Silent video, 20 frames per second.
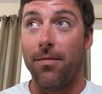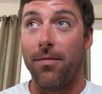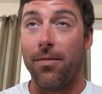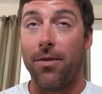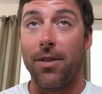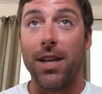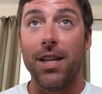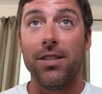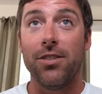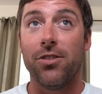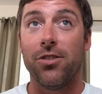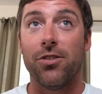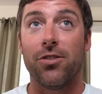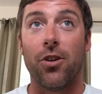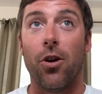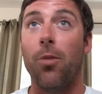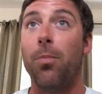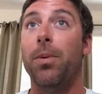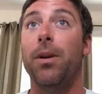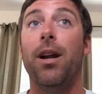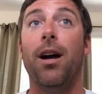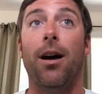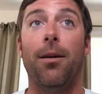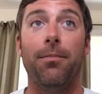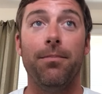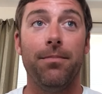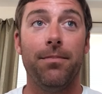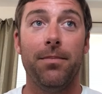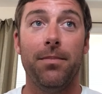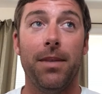things just open up.
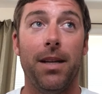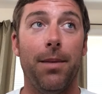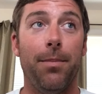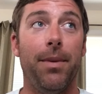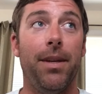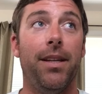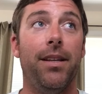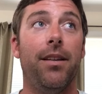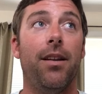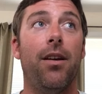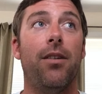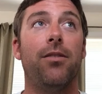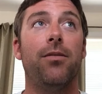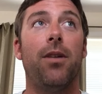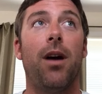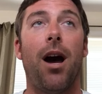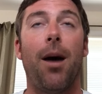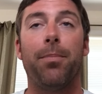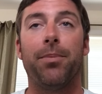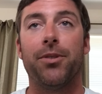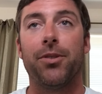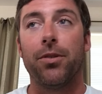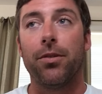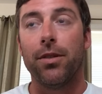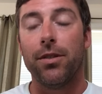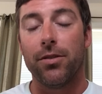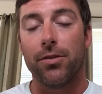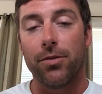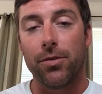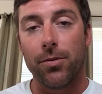I mean,
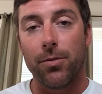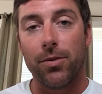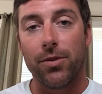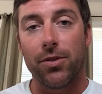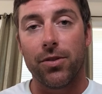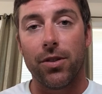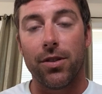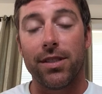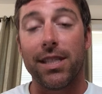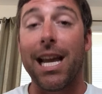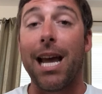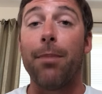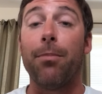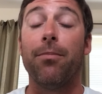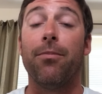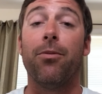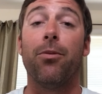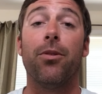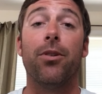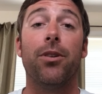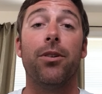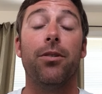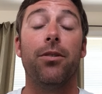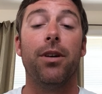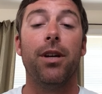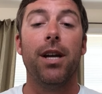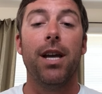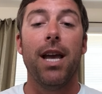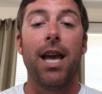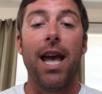opportunities will, will start to happen for
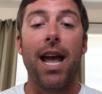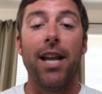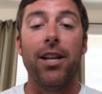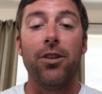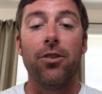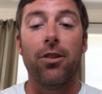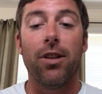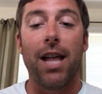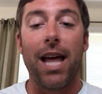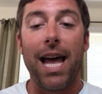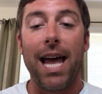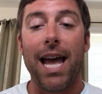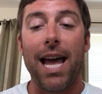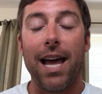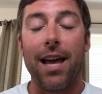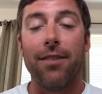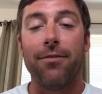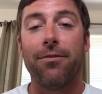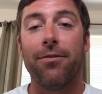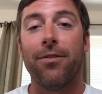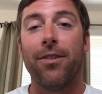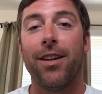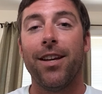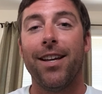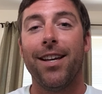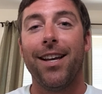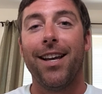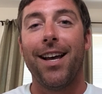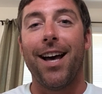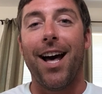you, and you'll have
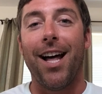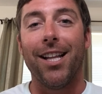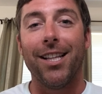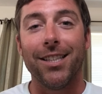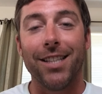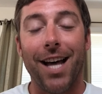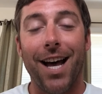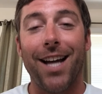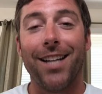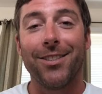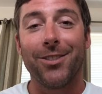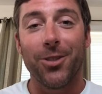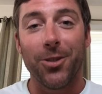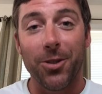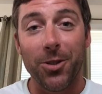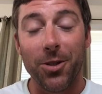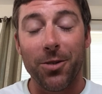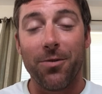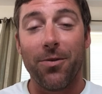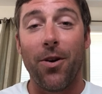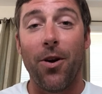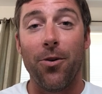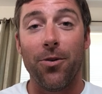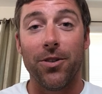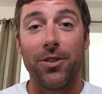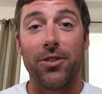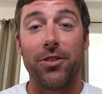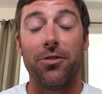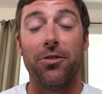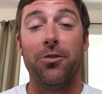a lot to look
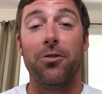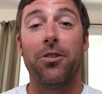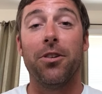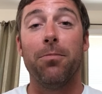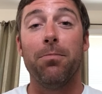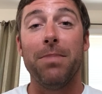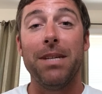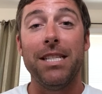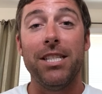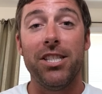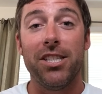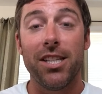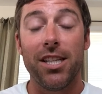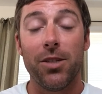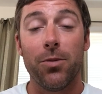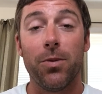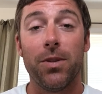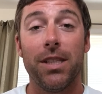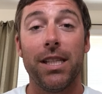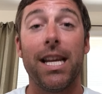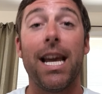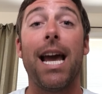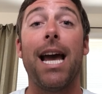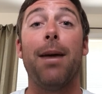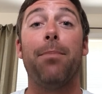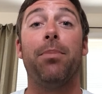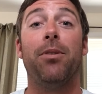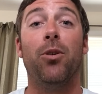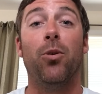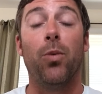forward to. You can be genuinely
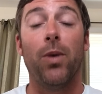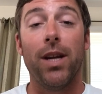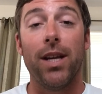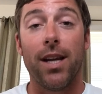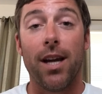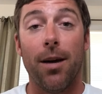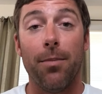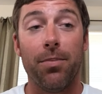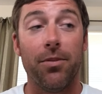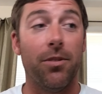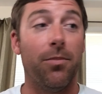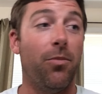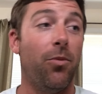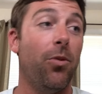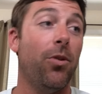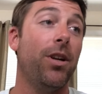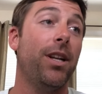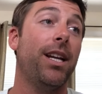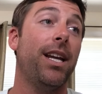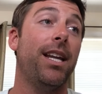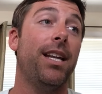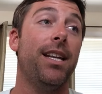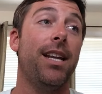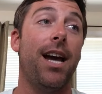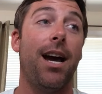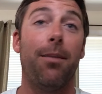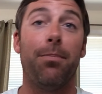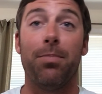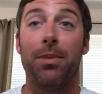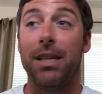happy to wake up in the morning and
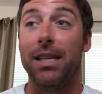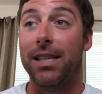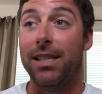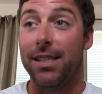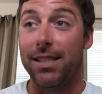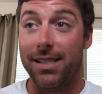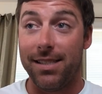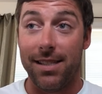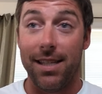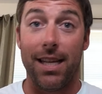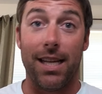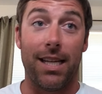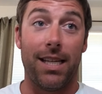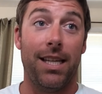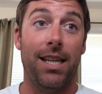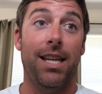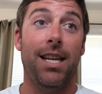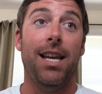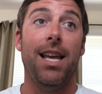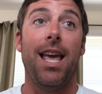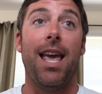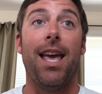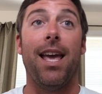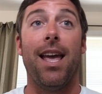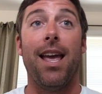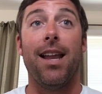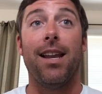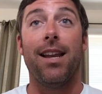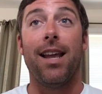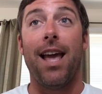not be sick,
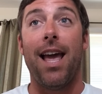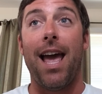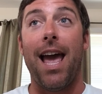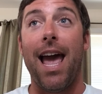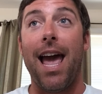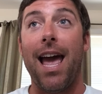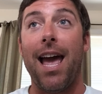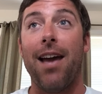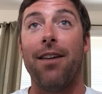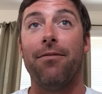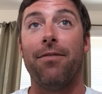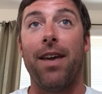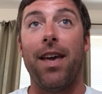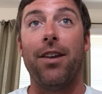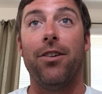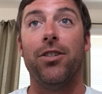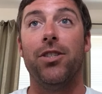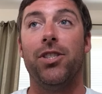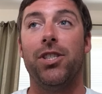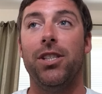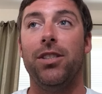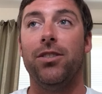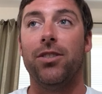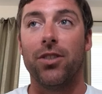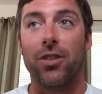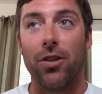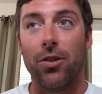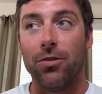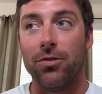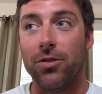and have energy
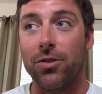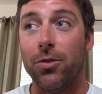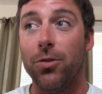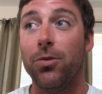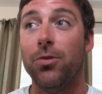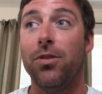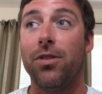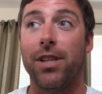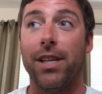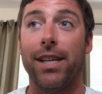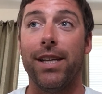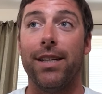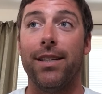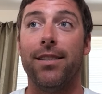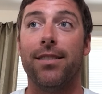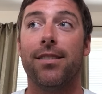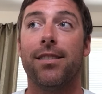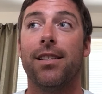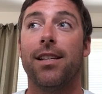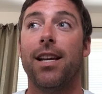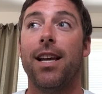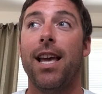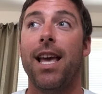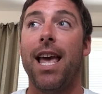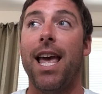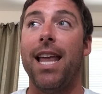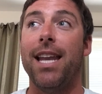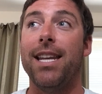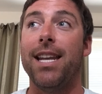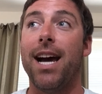to go do things,
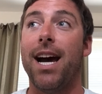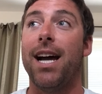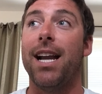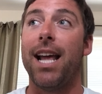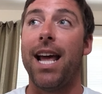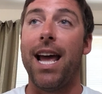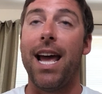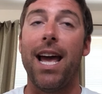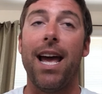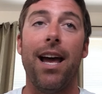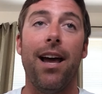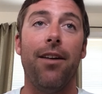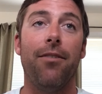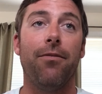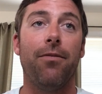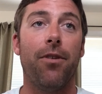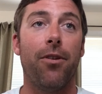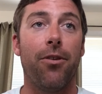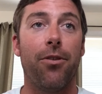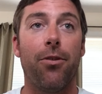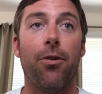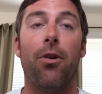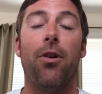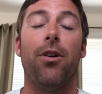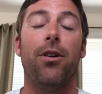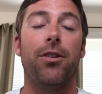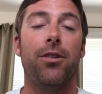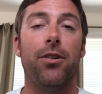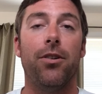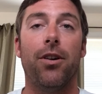and not have the
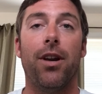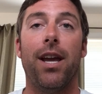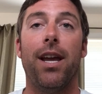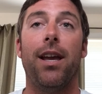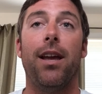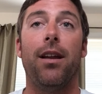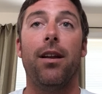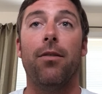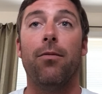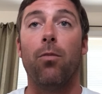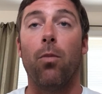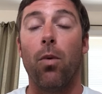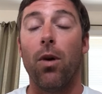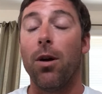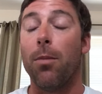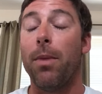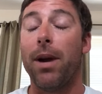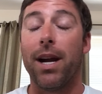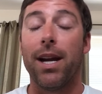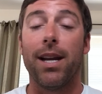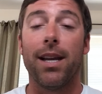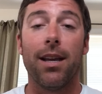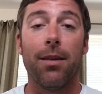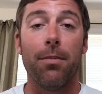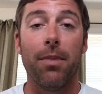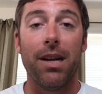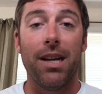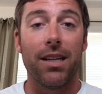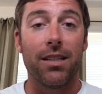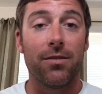thought in your head of where am I going to
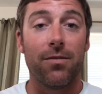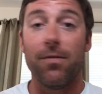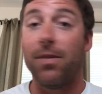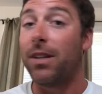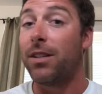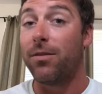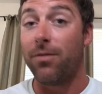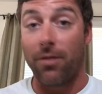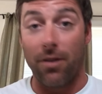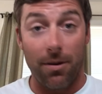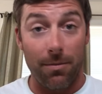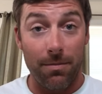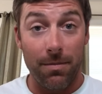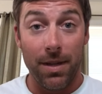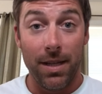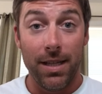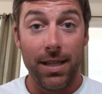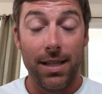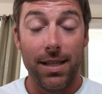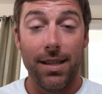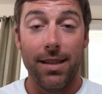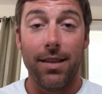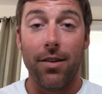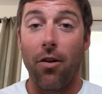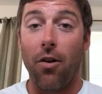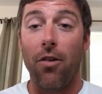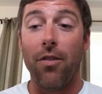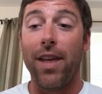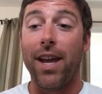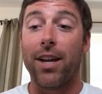get my next fix from.
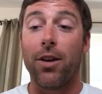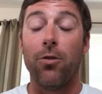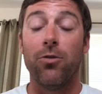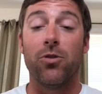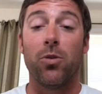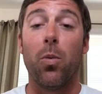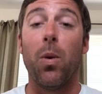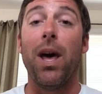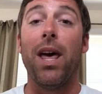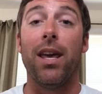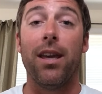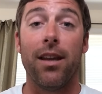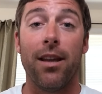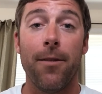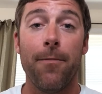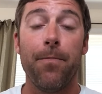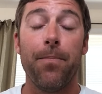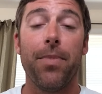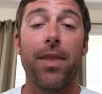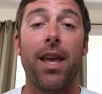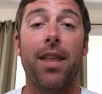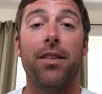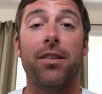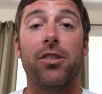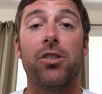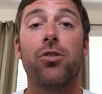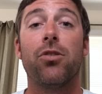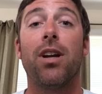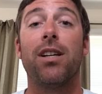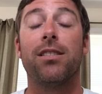All that goes away, and the
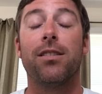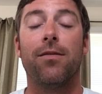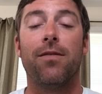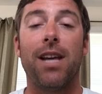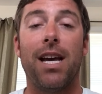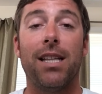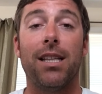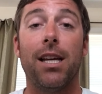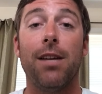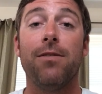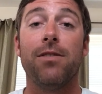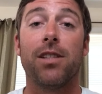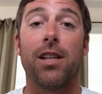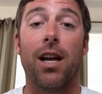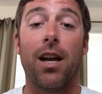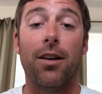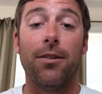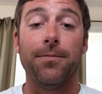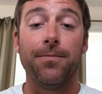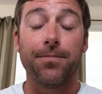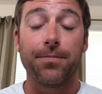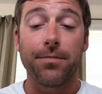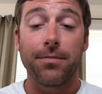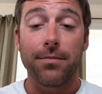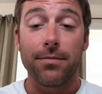stress of that lifestyle